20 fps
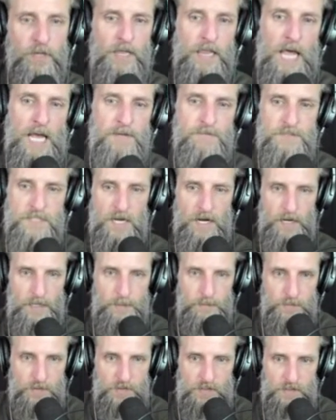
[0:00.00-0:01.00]

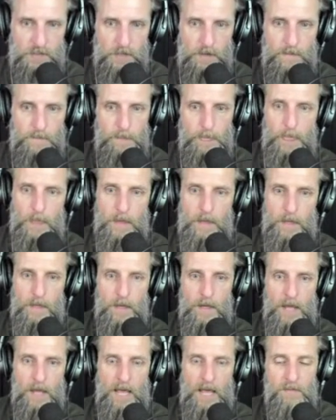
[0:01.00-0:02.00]
lifetimes
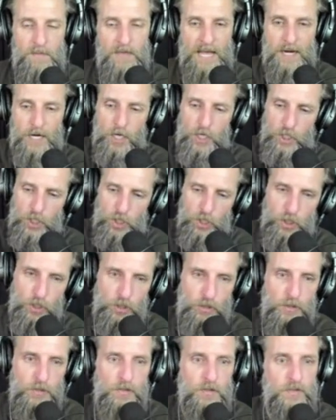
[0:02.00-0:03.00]
and that
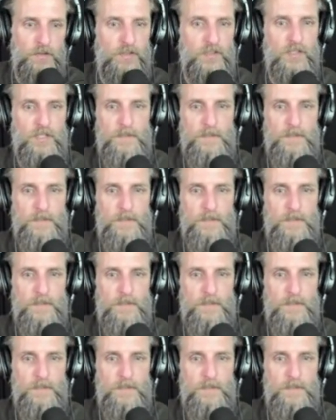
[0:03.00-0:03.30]
occurs